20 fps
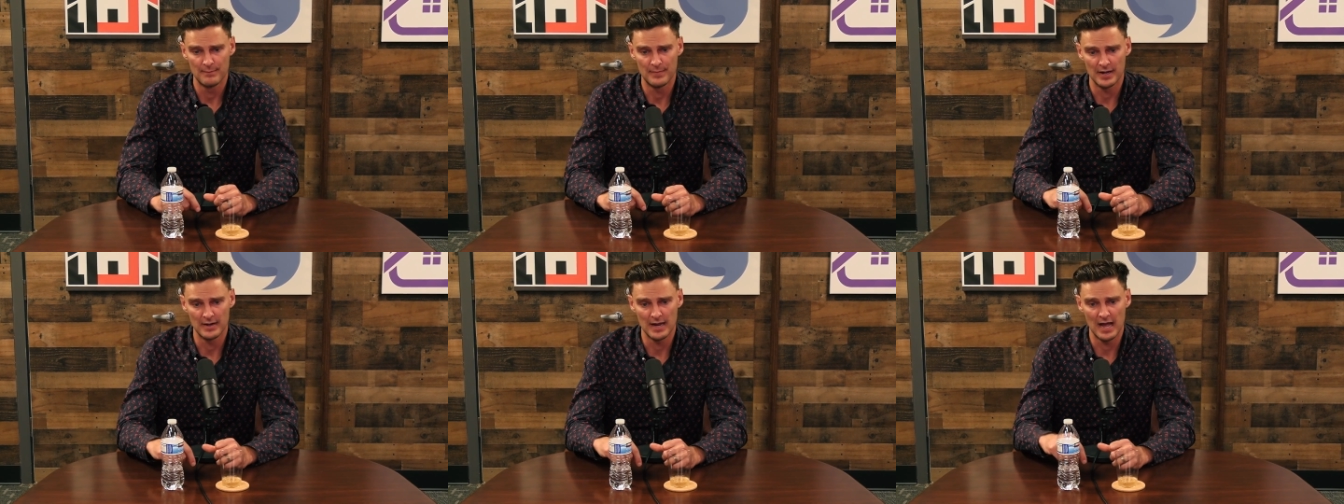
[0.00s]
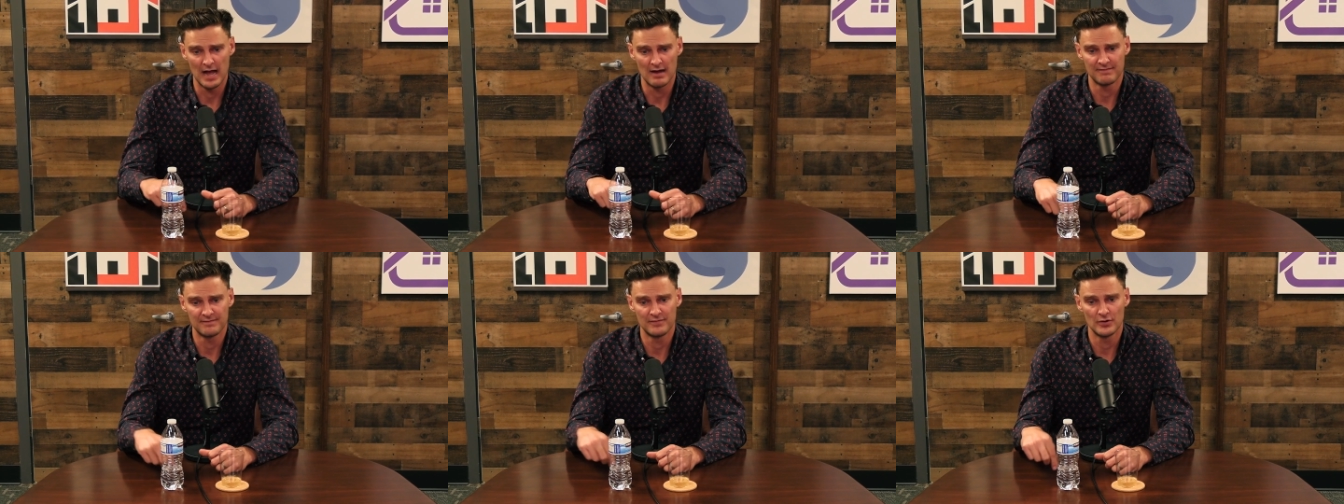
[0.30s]
but
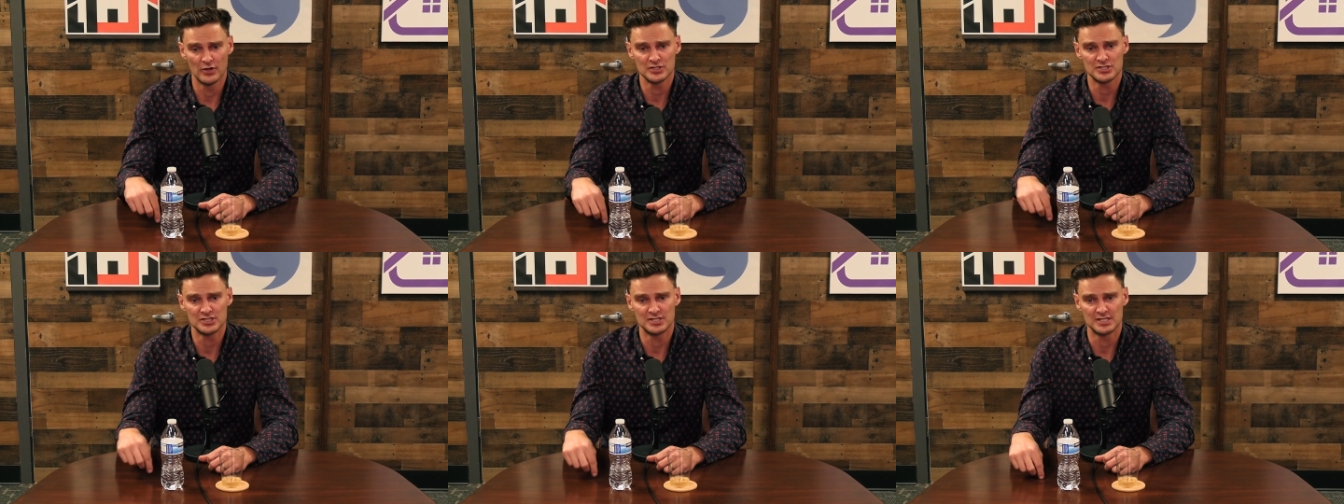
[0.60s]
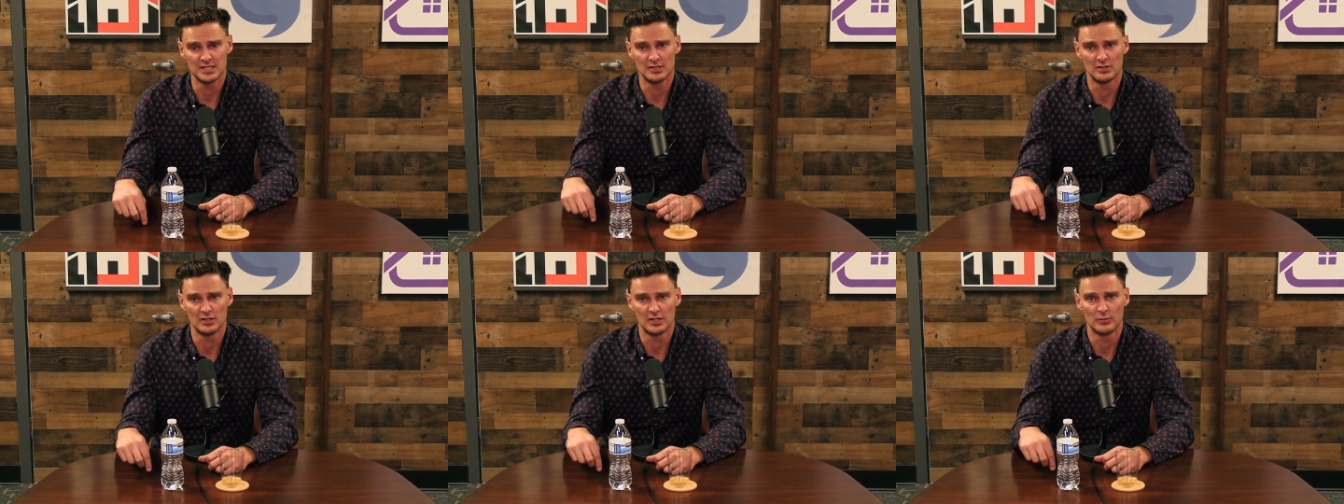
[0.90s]
our first
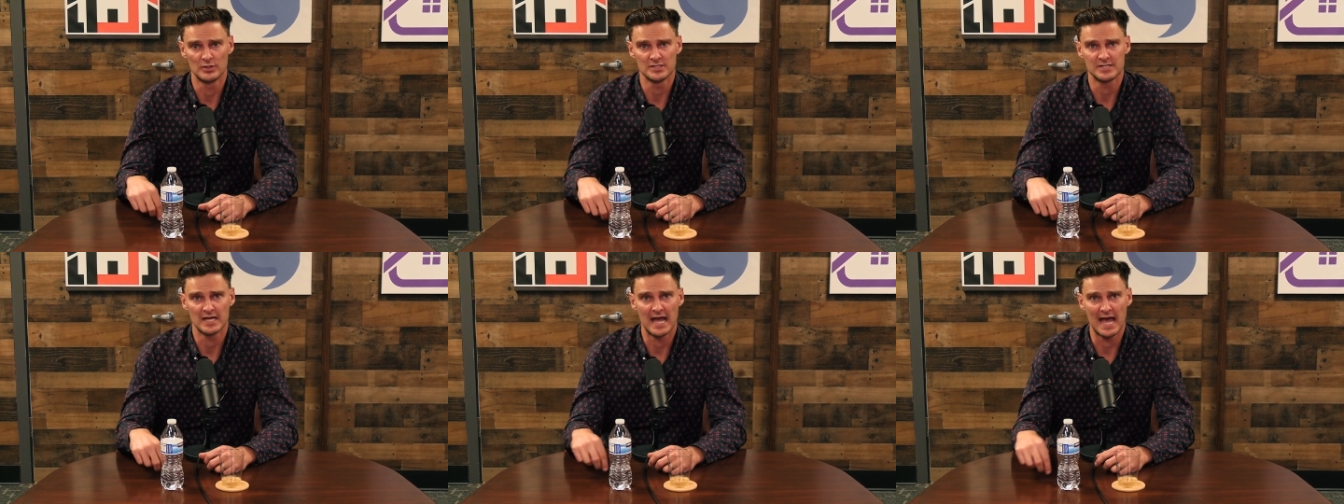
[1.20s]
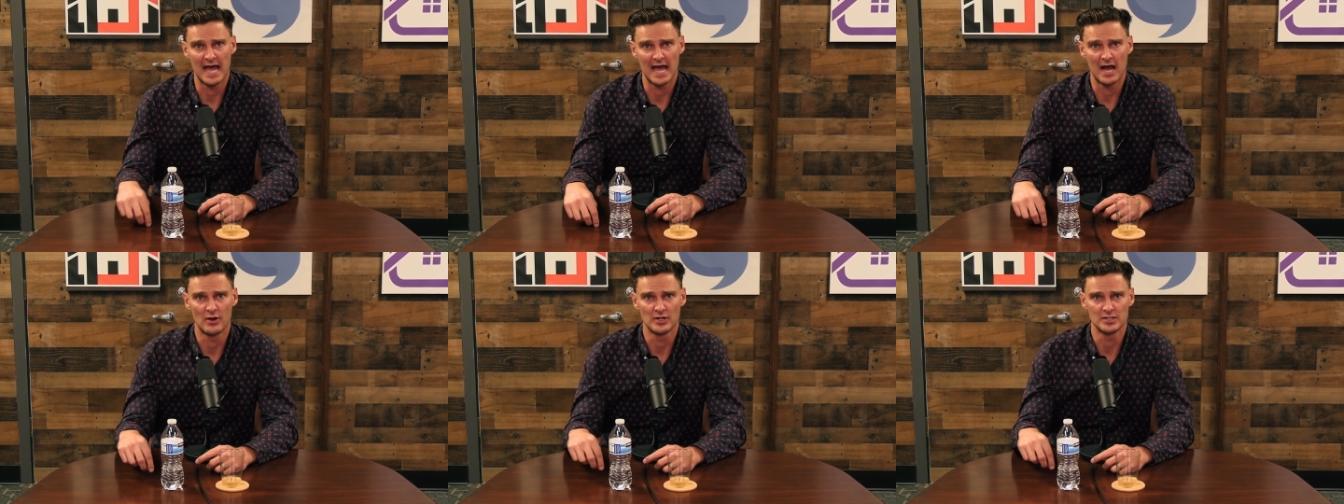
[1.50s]
deal, and when I say
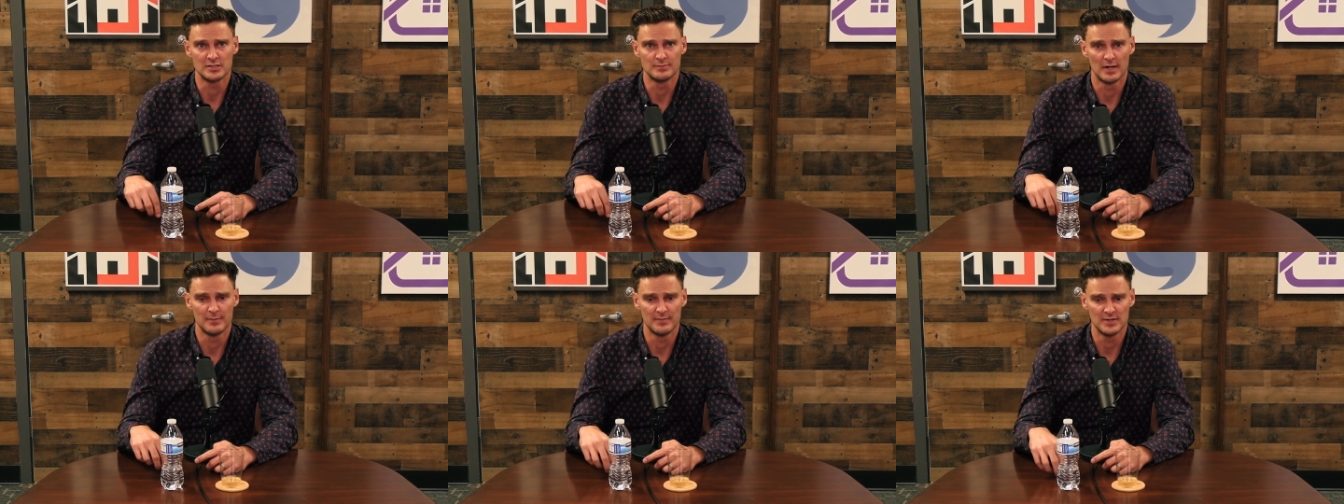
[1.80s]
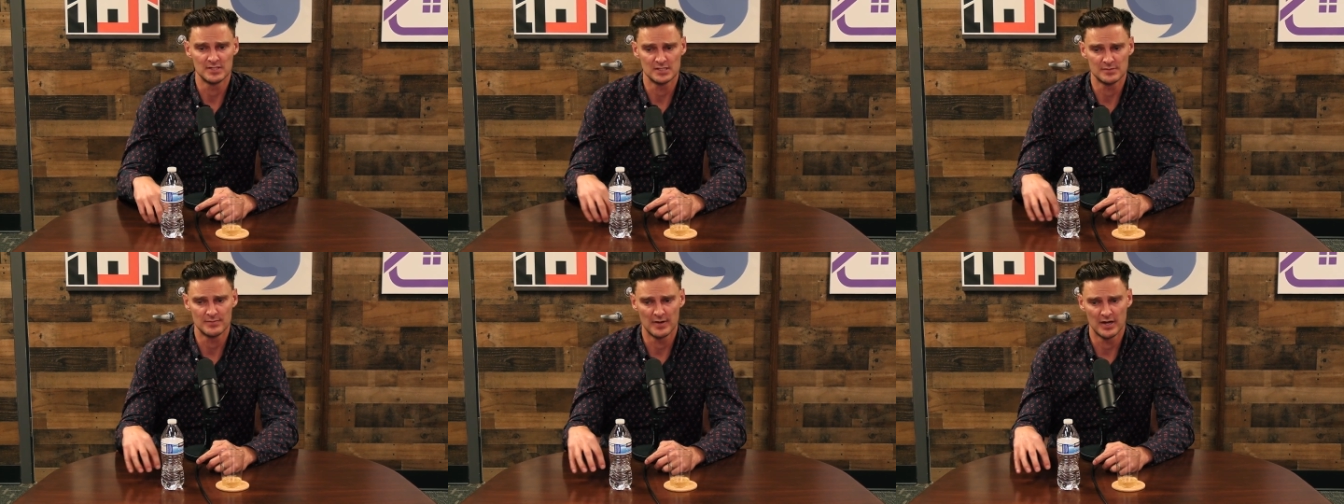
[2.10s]
our, it's my
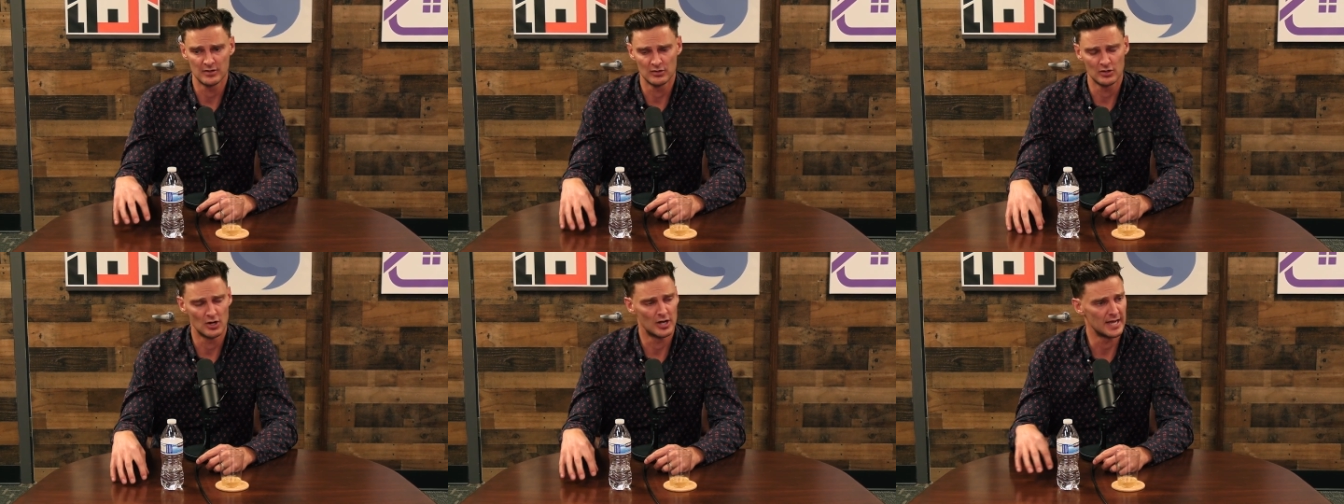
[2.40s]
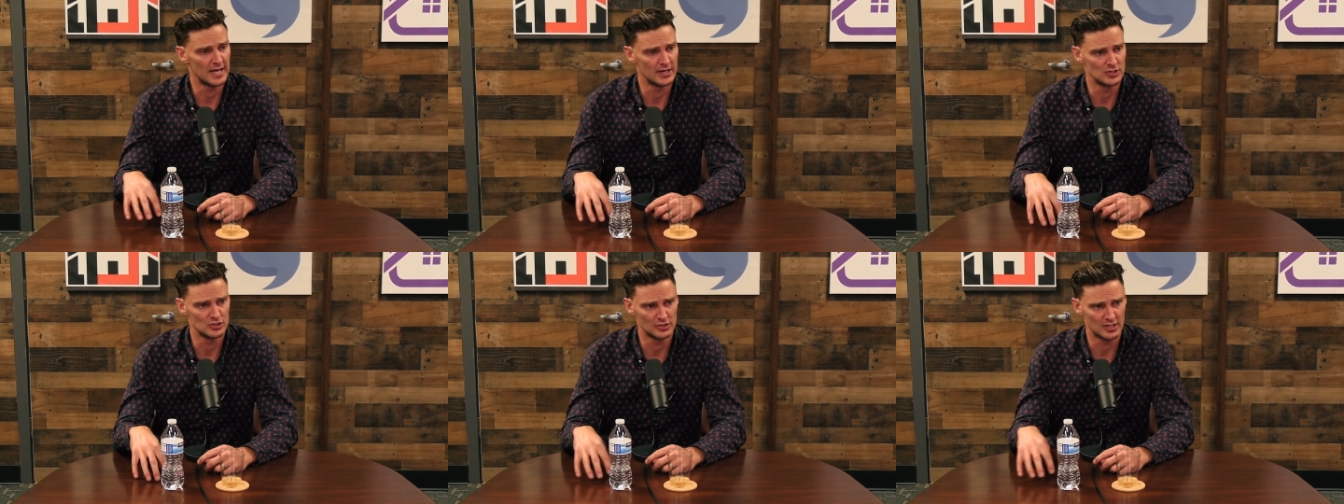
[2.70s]
business partner and I,
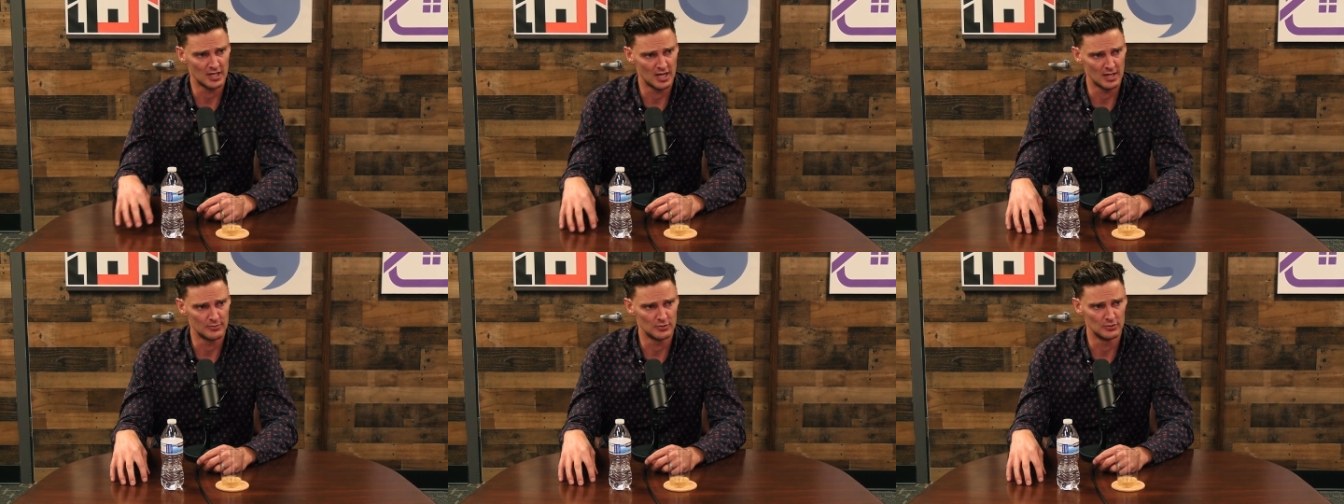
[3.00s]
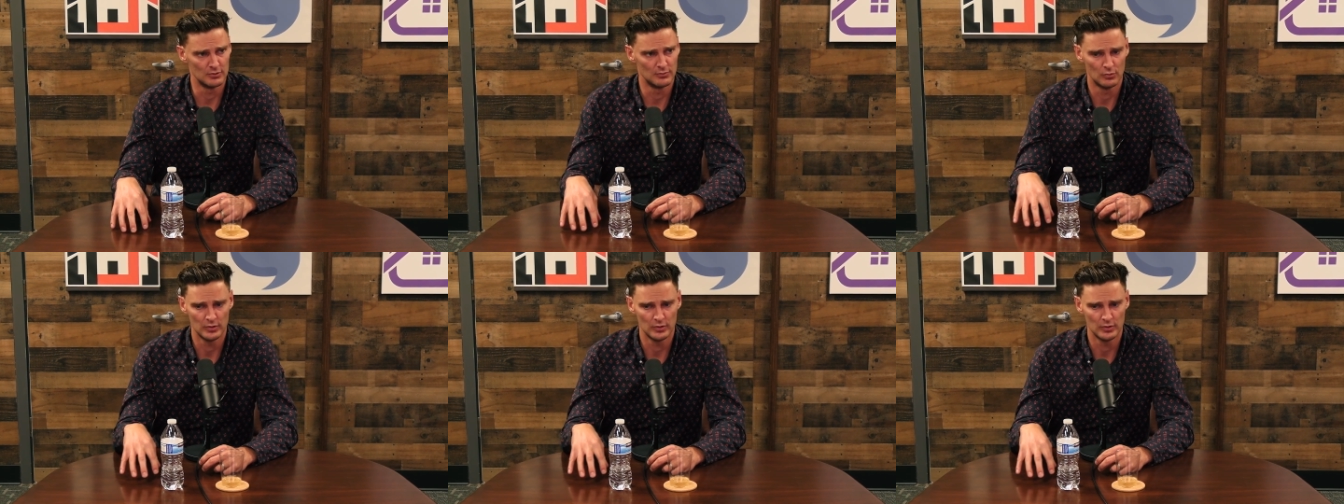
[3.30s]
Andrew Campbell.